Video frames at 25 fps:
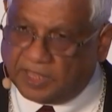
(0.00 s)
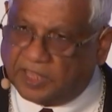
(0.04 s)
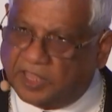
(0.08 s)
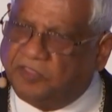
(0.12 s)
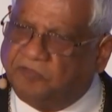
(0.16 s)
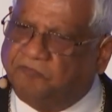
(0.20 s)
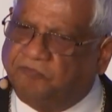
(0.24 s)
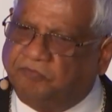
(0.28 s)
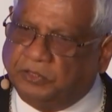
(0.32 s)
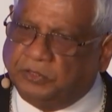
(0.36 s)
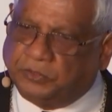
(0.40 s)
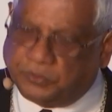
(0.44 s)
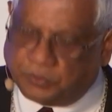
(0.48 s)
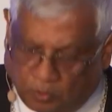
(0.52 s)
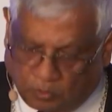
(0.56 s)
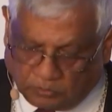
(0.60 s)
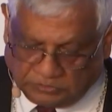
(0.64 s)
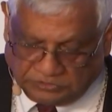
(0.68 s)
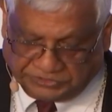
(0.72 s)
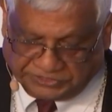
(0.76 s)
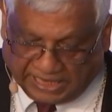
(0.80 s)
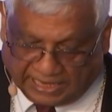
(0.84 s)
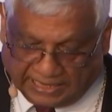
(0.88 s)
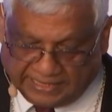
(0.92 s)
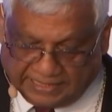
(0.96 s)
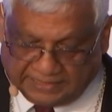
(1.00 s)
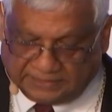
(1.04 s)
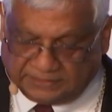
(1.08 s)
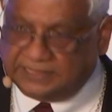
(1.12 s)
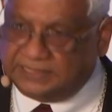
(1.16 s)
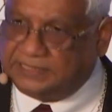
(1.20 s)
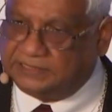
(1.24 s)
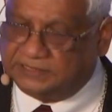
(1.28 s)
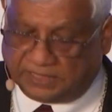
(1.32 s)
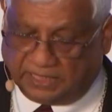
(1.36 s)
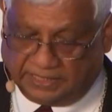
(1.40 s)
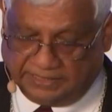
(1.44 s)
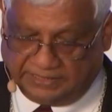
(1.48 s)
if we don't challenge
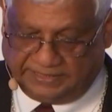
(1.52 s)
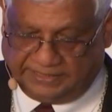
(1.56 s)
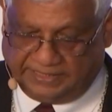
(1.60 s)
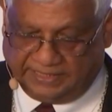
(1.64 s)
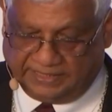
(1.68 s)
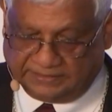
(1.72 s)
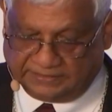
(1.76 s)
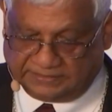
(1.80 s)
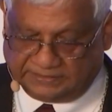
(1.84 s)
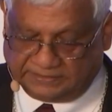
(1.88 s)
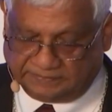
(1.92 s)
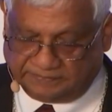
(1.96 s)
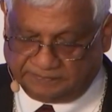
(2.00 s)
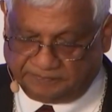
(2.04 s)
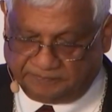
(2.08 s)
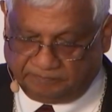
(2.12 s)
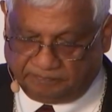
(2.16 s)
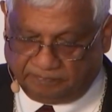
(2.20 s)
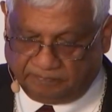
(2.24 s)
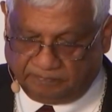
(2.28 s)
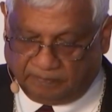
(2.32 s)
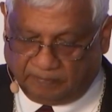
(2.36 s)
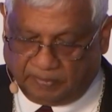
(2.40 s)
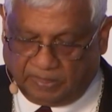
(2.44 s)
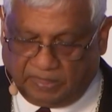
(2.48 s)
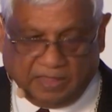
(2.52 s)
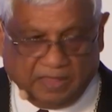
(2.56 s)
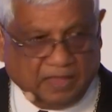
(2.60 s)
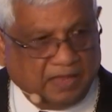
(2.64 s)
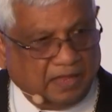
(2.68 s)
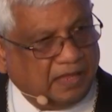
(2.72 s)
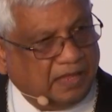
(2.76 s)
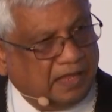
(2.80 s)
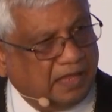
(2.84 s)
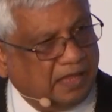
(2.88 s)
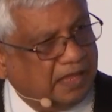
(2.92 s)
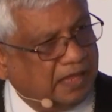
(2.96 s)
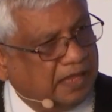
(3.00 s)
these ideas.
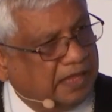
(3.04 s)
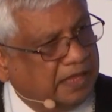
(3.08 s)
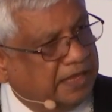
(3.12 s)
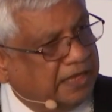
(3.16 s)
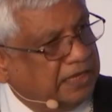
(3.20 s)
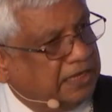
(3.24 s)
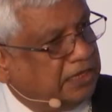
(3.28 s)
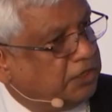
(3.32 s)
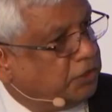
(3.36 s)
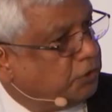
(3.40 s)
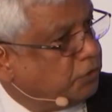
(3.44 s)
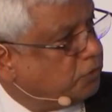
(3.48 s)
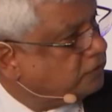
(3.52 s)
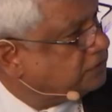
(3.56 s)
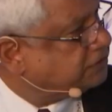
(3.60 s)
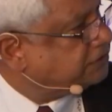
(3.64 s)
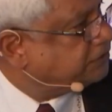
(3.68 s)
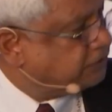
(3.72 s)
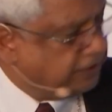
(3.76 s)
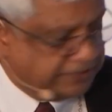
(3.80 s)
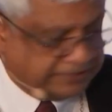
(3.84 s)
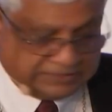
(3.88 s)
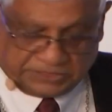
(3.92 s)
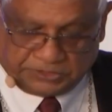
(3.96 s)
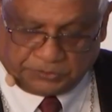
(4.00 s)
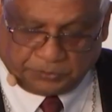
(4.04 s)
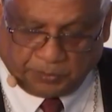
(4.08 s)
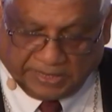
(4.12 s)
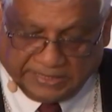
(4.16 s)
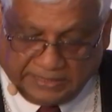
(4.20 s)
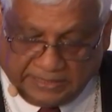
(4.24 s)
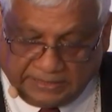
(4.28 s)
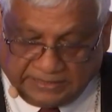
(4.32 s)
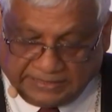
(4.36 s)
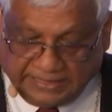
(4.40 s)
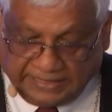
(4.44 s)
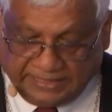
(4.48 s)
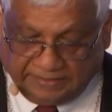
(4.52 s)
In Luke
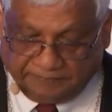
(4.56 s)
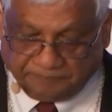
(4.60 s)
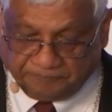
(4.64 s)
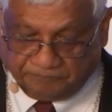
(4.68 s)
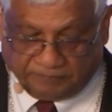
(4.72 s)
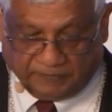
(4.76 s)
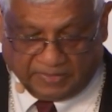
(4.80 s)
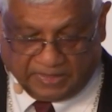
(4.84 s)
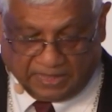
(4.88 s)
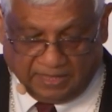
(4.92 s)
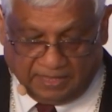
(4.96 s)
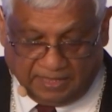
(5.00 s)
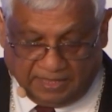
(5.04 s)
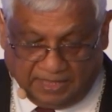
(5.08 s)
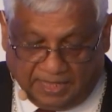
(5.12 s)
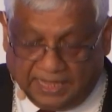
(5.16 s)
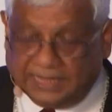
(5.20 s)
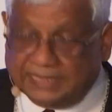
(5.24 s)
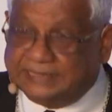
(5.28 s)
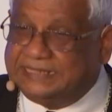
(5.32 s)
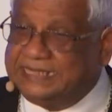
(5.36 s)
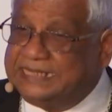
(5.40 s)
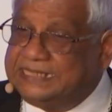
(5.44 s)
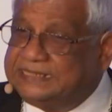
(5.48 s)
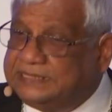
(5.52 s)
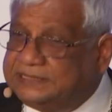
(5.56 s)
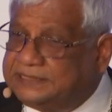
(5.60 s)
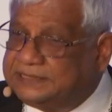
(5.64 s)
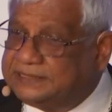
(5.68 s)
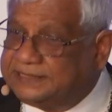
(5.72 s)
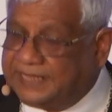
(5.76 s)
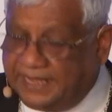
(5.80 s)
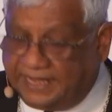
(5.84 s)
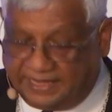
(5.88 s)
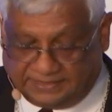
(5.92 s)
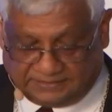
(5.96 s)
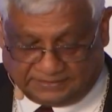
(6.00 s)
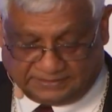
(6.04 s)
6:20, Jesus
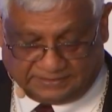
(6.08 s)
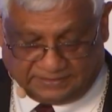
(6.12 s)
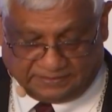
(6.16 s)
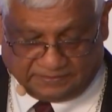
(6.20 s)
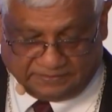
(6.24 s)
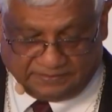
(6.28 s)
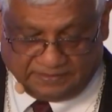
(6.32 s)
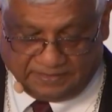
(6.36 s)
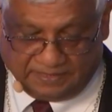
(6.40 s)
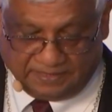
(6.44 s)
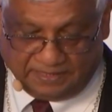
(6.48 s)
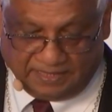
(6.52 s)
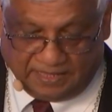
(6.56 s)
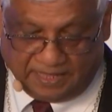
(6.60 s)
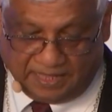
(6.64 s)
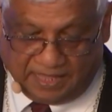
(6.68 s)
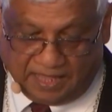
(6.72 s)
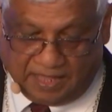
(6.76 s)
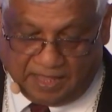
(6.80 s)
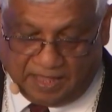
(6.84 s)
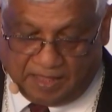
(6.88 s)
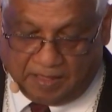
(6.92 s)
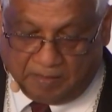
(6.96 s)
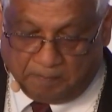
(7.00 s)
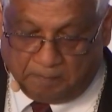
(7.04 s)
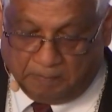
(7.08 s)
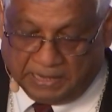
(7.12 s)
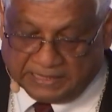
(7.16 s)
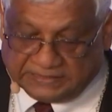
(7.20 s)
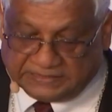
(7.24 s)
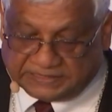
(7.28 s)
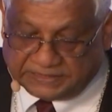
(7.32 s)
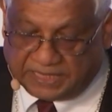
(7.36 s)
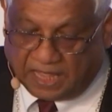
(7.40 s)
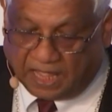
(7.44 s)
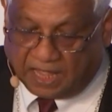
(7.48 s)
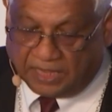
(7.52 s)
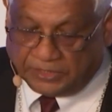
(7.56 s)
says,
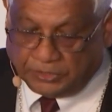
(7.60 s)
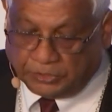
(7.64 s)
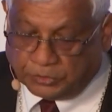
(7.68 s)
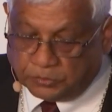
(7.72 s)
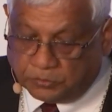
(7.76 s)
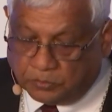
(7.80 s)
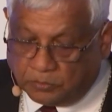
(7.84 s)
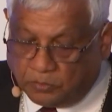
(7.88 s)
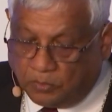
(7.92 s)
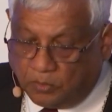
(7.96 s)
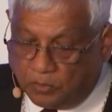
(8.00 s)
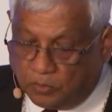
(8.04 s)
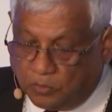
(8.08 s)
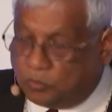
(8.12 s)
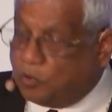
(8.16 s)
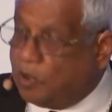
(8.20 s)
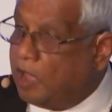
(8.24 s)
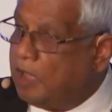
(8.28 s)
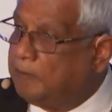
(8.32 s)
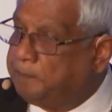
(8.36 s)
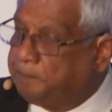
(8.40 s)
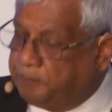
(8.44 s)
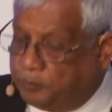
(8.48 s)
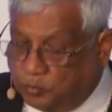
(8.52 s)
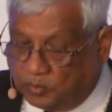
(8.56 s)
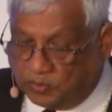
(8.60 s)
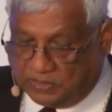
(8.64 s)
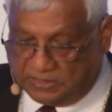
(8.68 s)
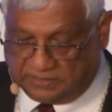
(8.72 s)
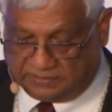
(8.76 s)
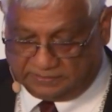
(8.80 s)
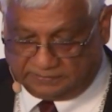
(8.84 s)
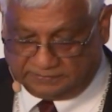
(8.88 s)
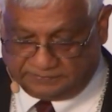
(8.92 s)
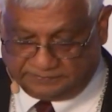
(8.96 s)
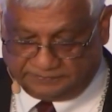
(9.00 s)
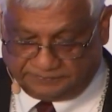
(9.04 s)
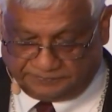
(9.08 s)
"Blessed are you who are poor,
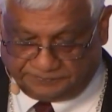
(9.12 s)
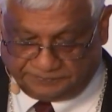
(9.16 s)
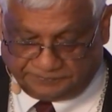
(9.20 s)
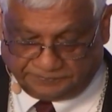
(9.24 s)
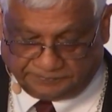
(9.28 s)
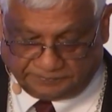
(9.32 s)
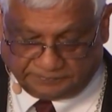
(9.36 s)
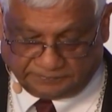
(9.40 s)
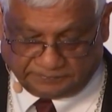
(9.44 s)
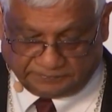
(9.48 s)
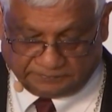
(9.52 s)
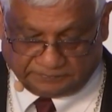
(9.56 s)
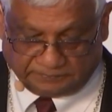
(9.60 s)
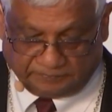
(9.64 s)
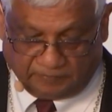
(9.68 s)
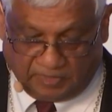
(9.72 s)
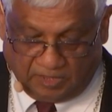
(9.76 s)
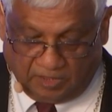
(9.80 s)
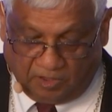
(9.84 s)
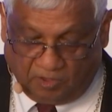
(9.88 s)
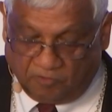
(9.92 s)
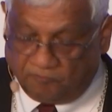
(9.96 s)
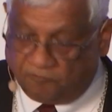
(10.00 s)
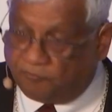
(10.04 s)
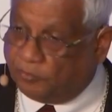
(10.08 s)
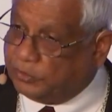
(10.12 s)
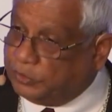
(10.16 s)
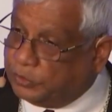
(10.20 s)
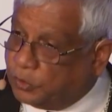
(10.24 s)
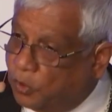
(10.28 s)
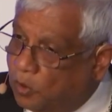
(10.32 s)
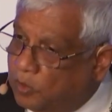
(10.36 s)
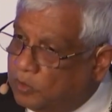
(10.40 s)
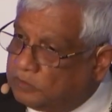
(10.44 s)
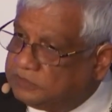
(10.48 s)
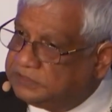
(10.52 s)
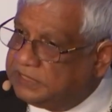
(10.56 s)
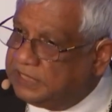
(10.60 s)
for
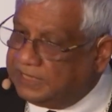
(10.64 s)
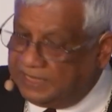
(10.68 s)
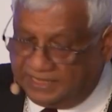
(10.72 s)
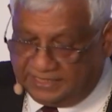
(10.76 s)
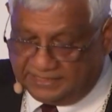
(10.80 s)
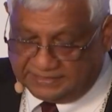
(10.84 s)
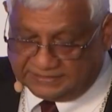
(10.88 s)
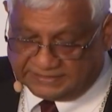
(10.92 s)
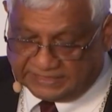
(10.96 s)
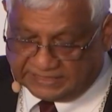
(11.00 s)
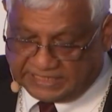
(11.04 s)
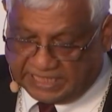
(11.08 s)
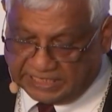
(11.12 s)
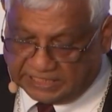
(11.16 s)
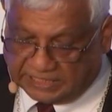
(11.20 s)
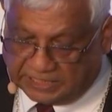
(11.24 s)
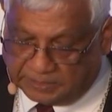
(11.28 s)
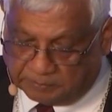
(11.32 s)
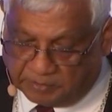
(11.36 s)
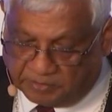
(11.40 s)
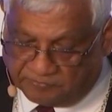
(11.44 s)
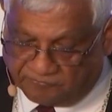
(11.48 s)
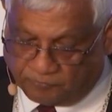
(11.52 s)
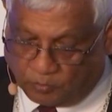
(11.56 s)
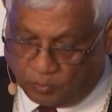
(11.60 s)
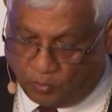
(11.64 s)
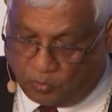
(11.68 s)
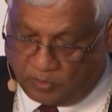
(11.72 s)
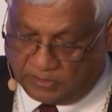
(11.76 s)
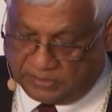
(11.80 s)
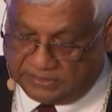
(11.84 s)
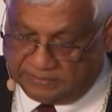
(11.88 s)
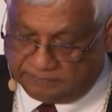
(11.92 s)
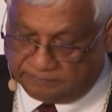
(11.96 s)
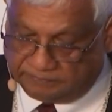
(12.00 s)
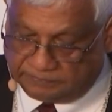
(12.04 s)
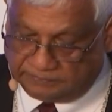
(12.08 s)
yours is the kingdom of God."